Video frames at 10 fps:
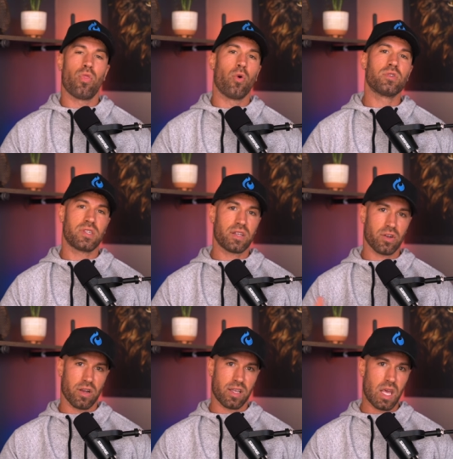Those things
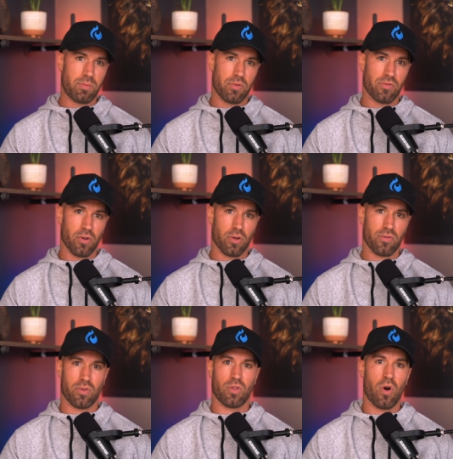are going to keep you fuller
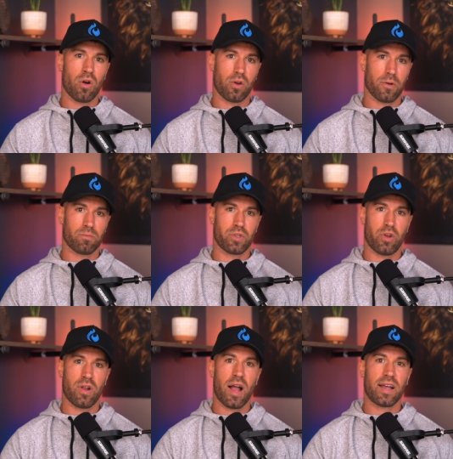for longer. So
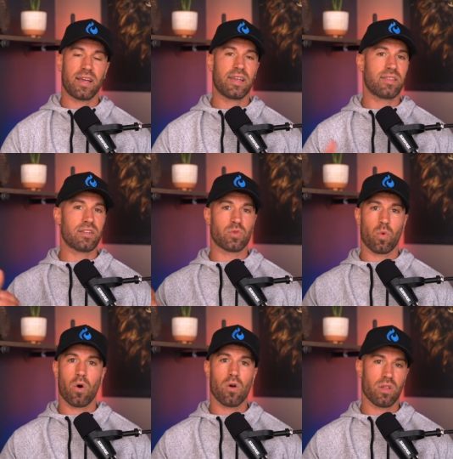you're not going to hit this
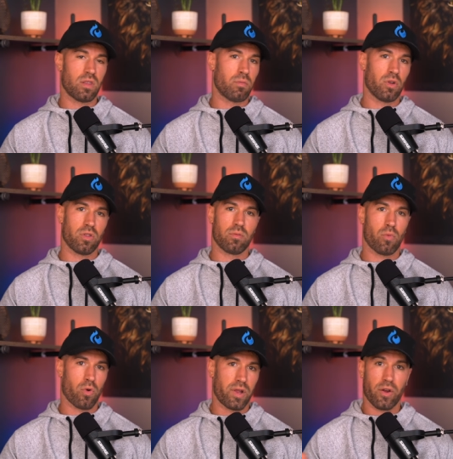wall in the middle of the
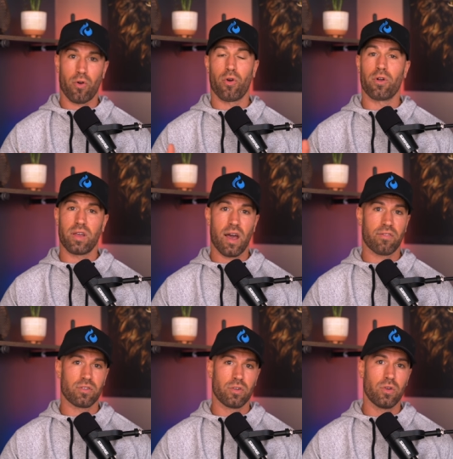morning or early
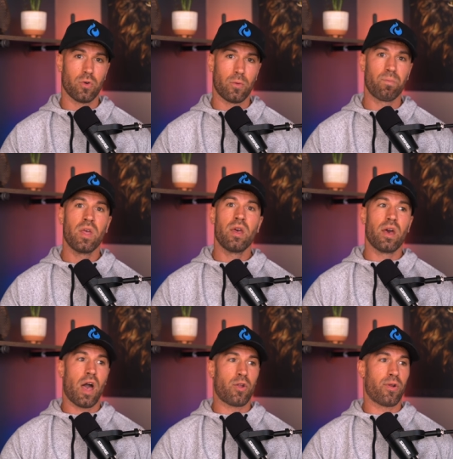afternoon,
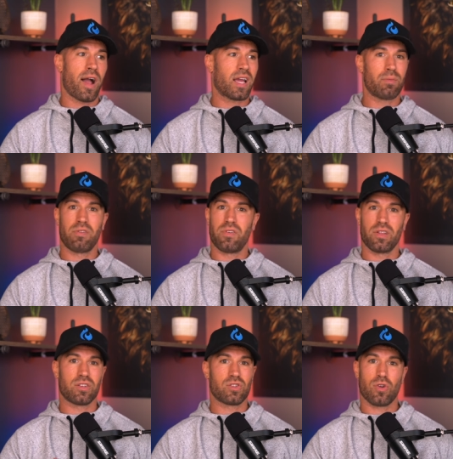and you're not going to be
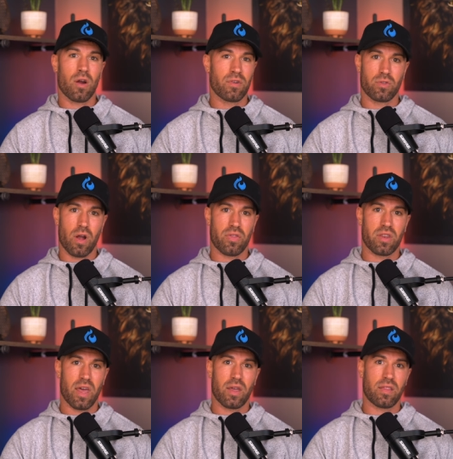feeling starving throughout the
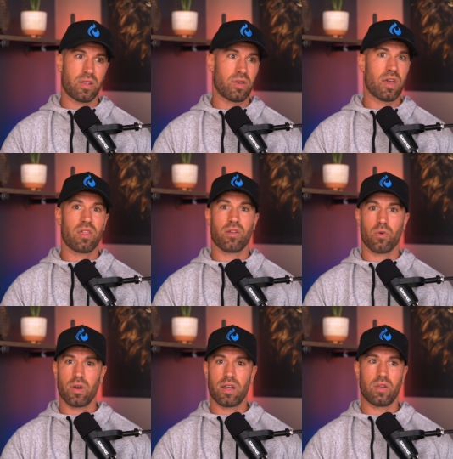day. And then you get
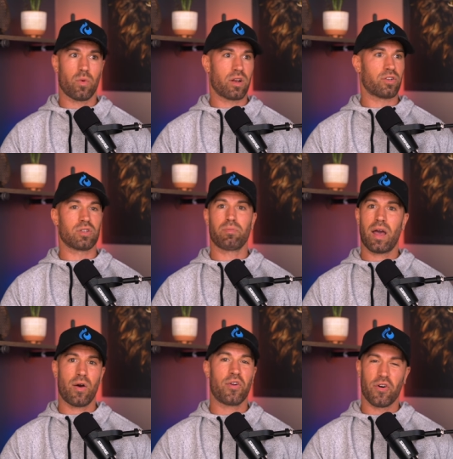through it and you want to just
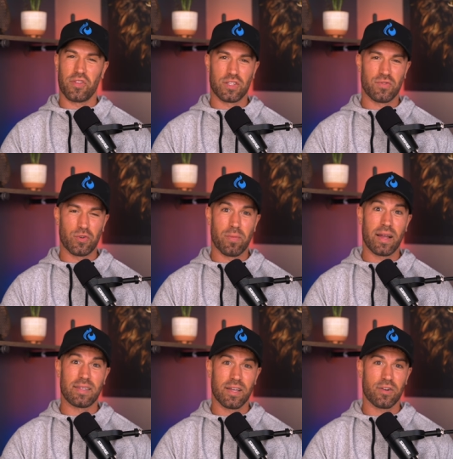pound all this food
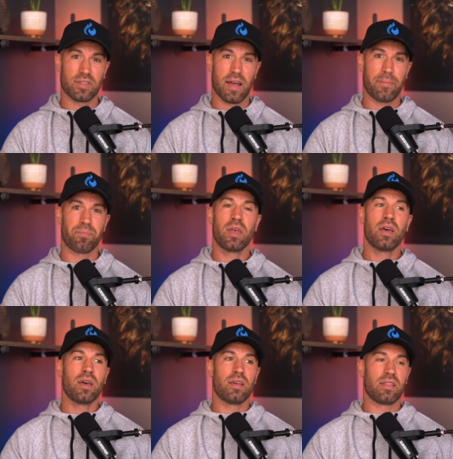by dinner time.
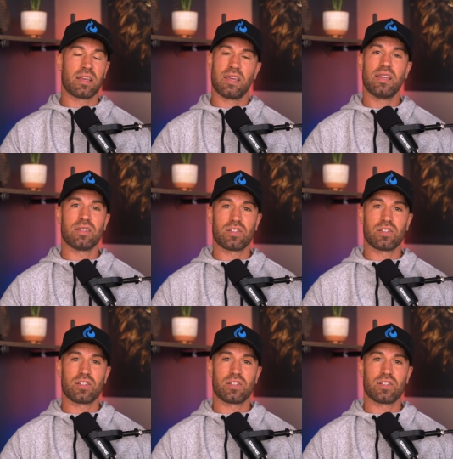The key